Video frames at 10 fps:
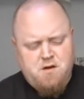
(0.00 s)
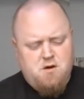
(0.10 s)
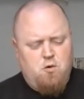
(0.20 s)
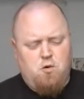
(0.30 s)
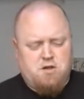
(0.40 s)

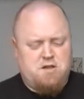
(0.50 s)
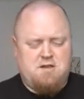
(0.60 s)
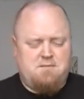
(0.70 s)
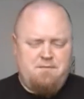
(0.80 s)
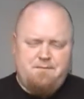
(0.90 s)

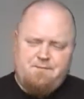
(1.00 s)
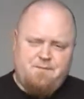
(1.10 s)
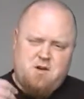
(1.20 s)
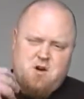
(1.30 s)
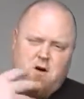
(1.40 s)
gorgeous
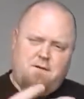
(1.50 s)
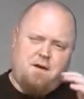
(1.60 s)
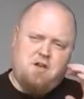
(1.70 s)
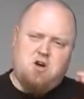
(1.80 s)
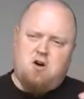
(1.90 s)

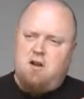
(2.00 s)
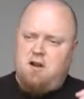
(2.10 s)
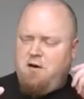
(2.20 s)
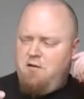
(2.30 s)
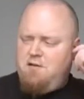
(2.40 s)
coffee, chocolate
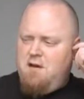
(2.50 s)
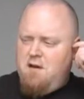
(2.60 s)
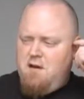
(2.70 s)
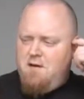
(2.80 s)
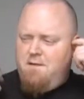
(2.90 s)
notes,
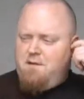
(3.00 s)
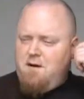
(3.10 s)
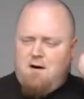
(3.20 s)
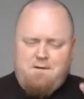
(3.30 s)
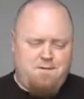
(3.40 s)

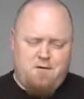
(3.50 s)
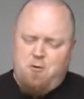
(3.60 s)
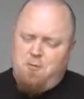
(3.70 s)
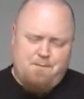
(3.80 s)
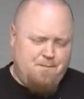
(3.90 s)
dark
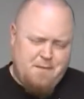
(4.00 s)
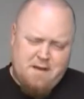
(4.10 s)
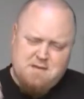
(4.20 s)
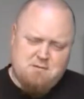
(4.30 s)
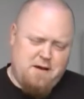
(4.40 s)
fruit,
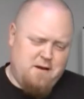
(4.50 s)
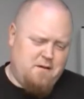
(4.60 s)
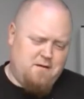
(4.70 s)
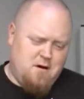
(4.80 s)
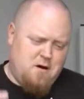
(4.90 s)
that
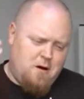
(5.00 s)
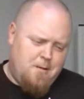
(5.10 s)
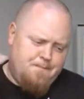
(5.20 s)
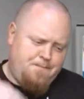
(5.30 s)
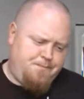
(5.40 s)
sweetness, ah, oh,